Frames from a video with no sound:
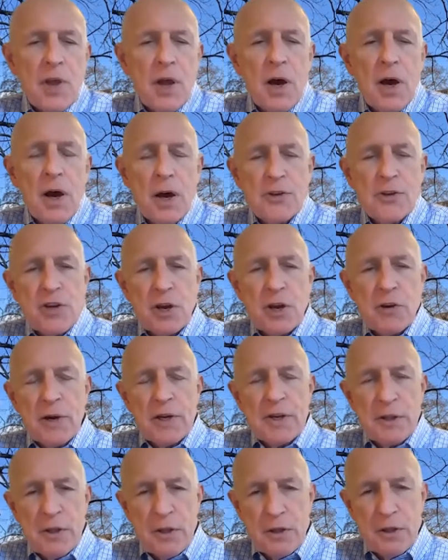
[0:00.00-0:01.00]

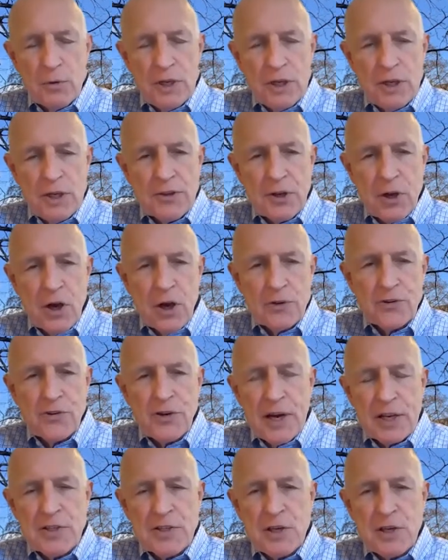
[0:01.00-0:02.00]
You need the
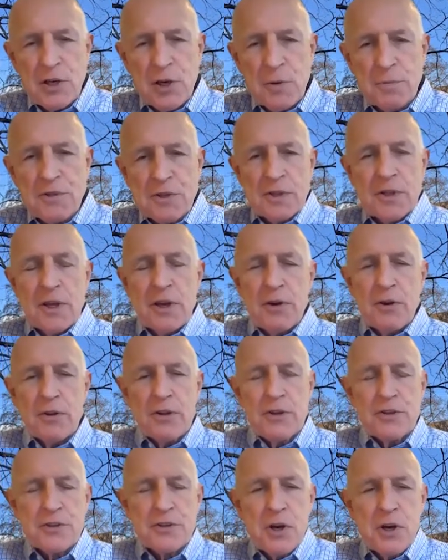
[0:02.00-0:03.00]
contract terms, and
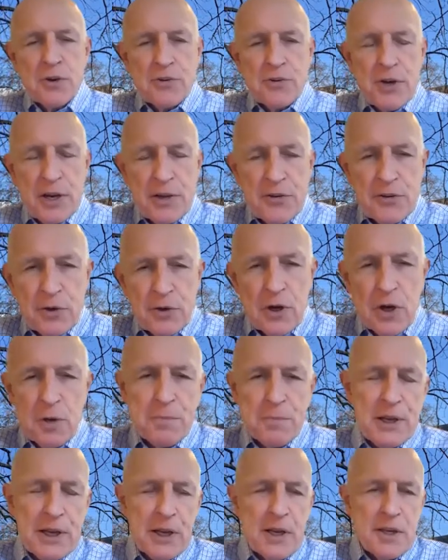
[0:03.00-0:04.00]
these contracts are
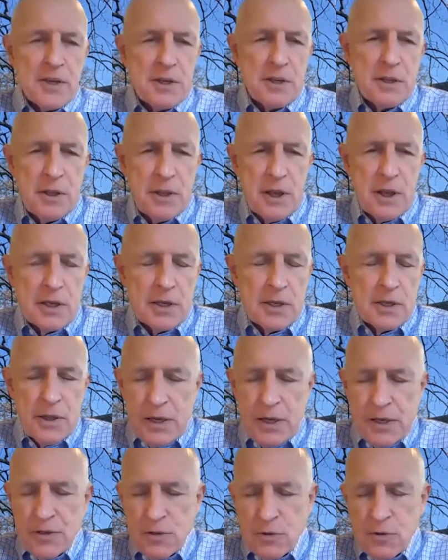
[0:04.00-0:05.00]
complicated, and
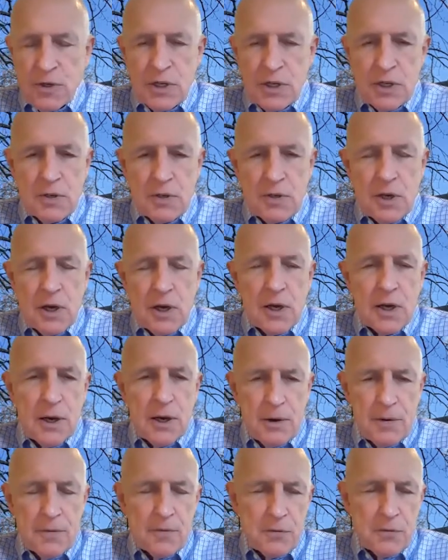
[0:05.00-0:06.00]
they do need
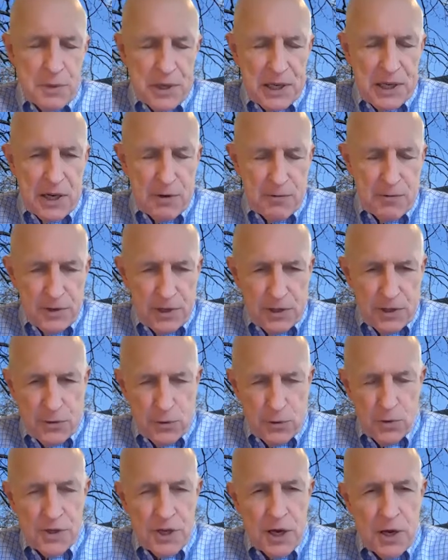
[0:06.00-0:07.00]
to be carefully
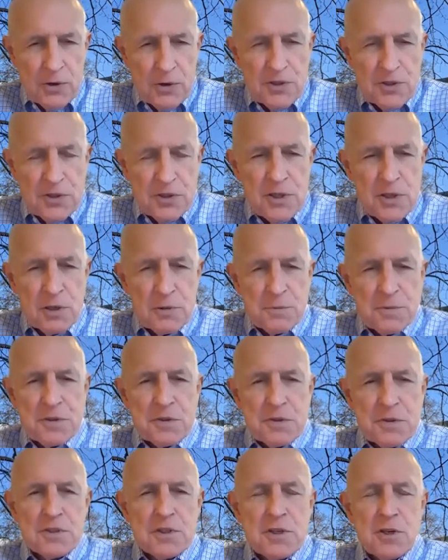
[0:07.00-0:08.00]
thought out in terms
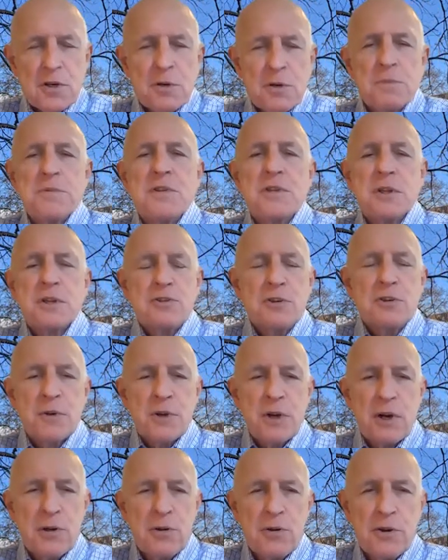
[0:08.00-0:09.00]
of the terms that you
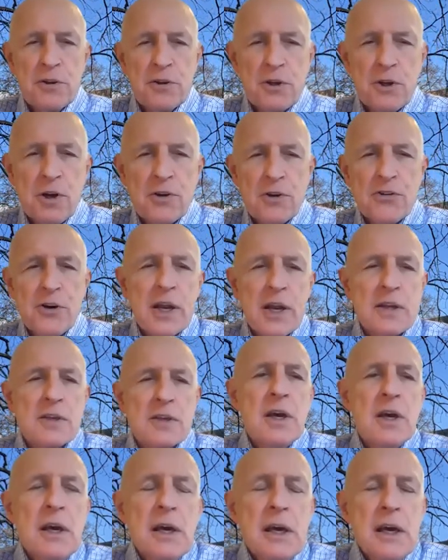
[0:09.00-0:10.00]
include in the contract.
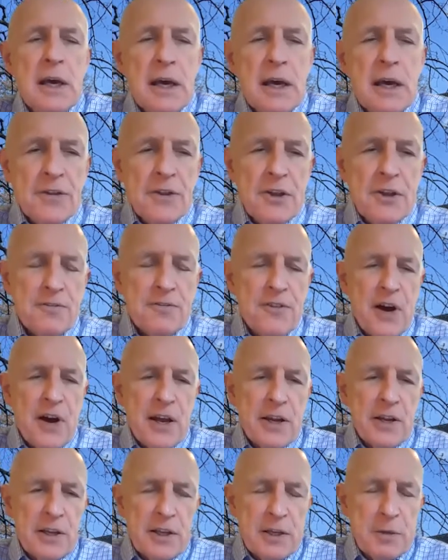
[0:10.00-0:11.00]
And then
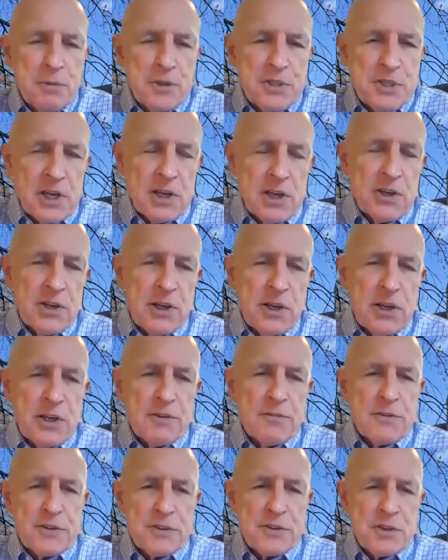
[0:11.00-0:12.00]
finally, particularly
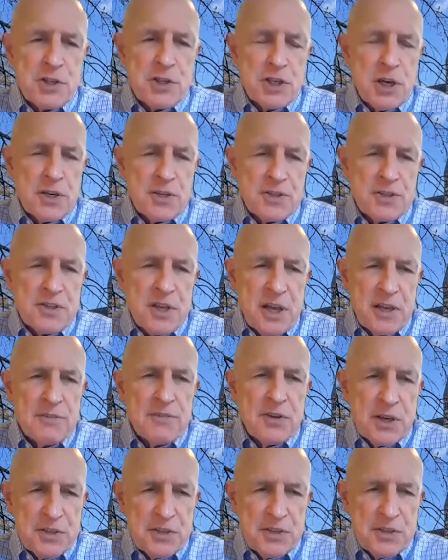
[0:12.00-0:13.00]
if it's a shared
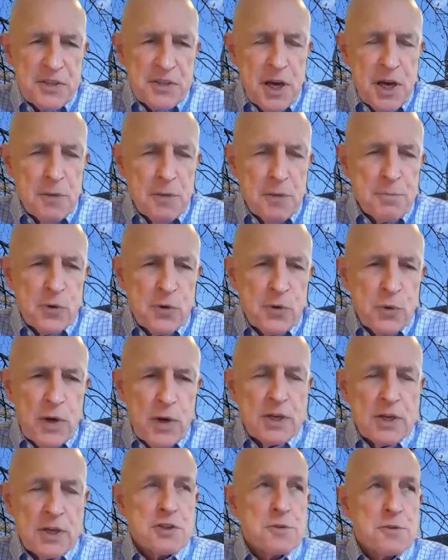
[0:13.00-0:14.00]
savings type of
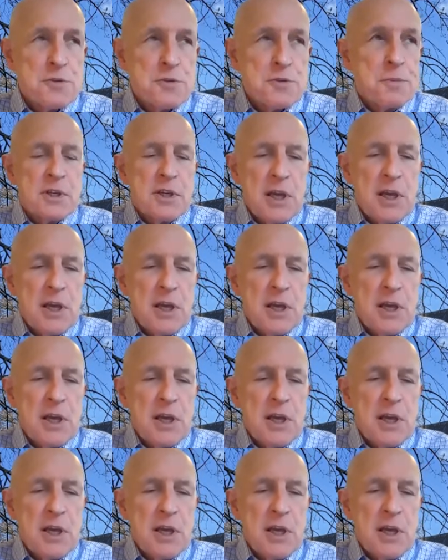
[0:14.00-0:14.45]
arrangement,